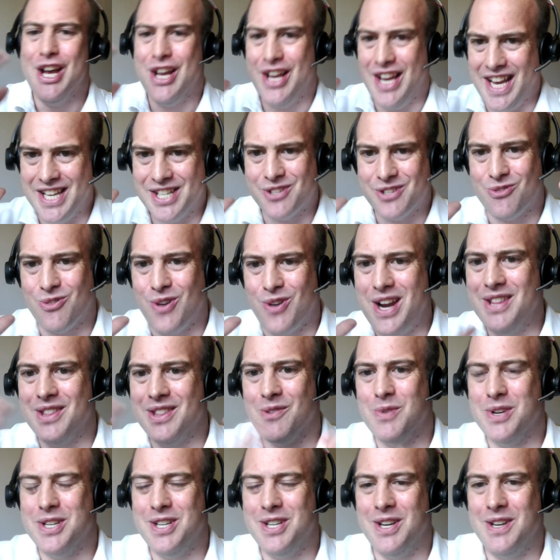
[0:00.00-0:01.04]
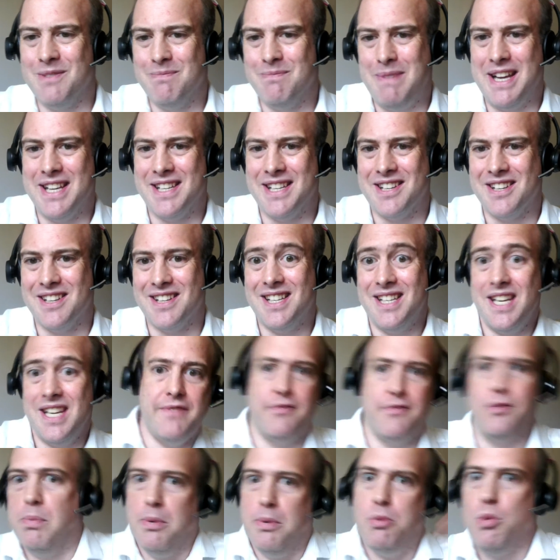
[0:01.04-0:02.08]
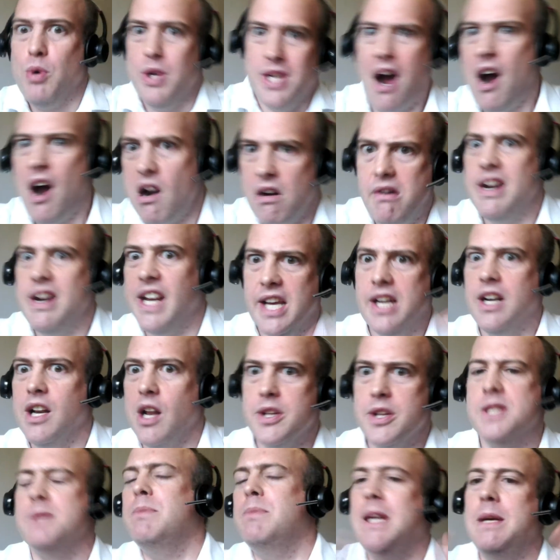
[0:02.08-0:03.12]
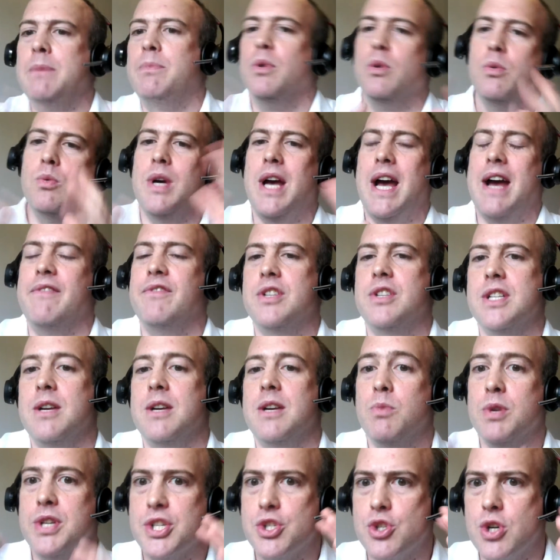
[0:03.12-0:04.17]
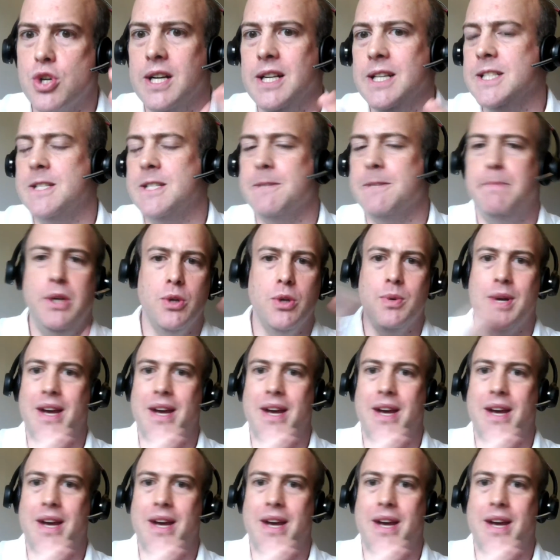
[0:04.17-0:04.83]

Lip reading: is great that we're being so successful, but we're hiring in loads of people and we're struggling to build.